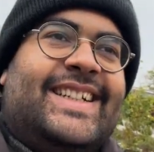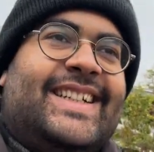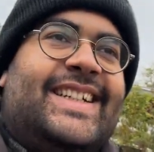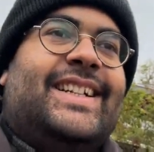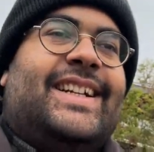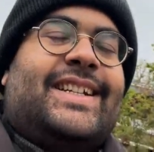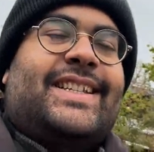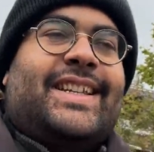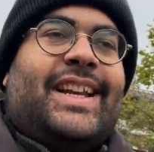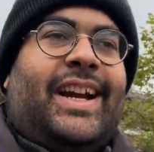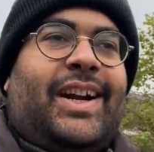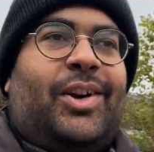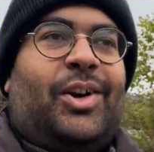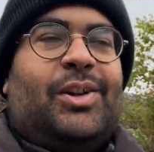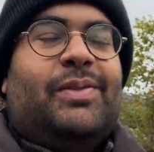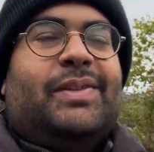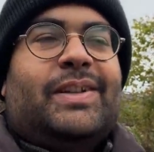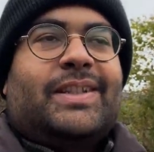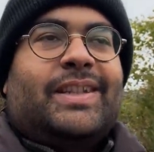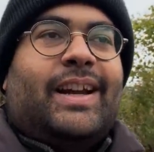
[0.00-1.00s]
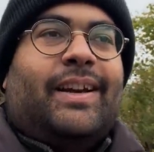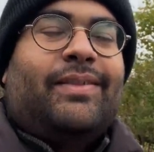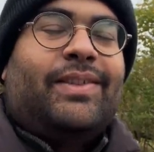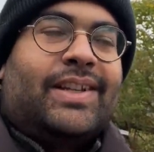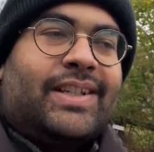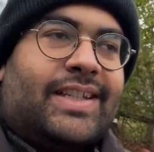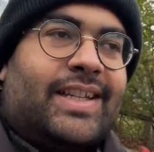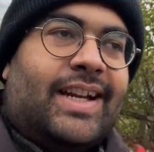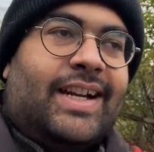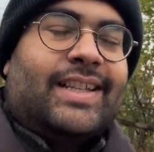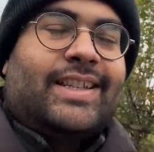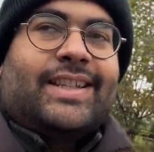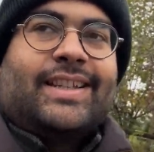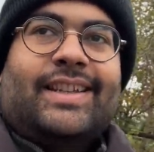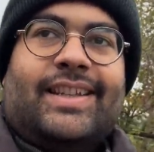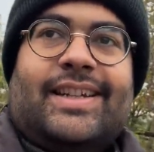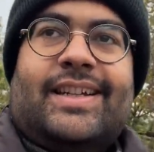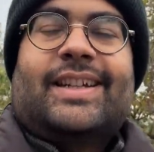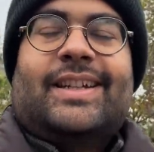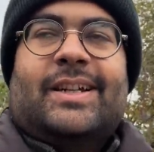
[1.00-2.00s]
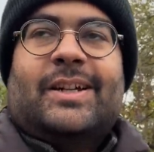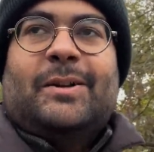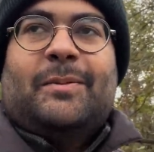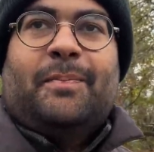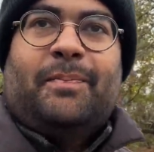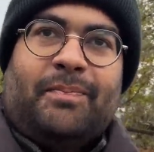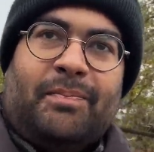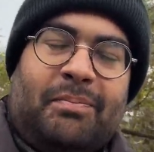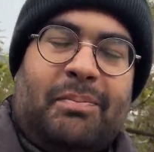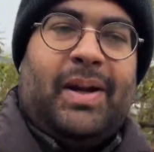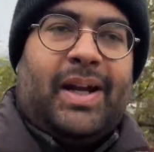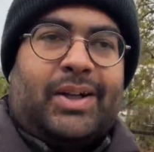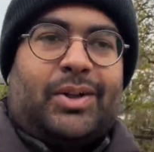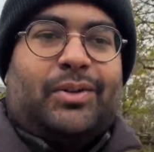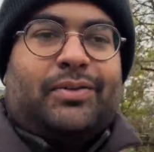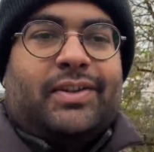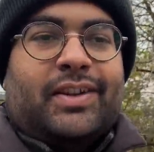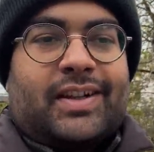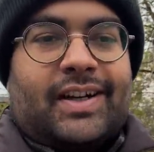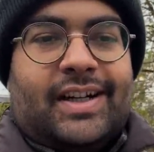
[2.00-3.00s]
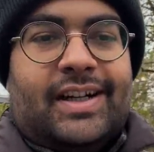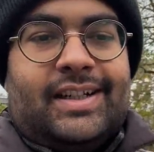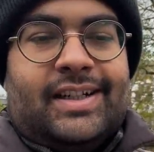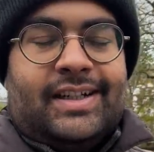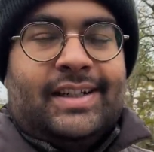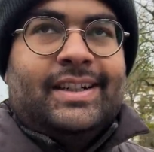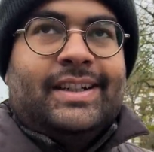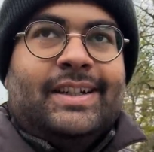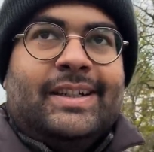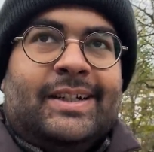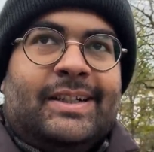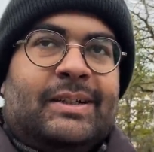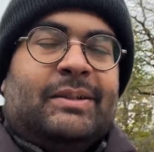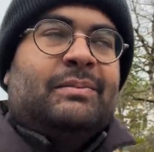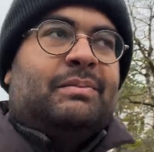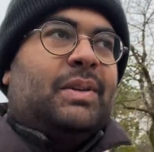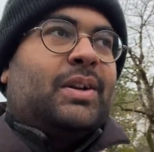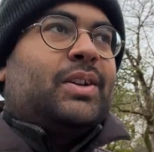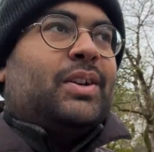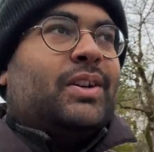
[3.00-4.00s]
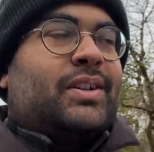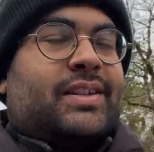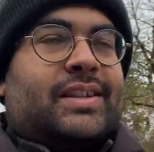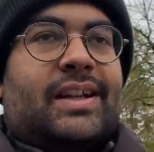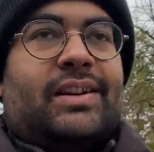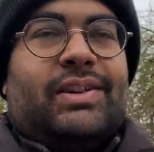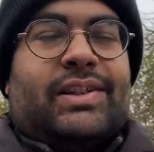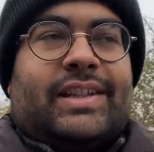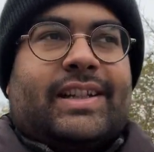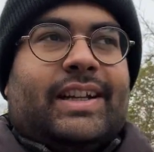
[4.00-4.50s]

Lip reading: Yes, I always have these hats in the back of the car, because now it's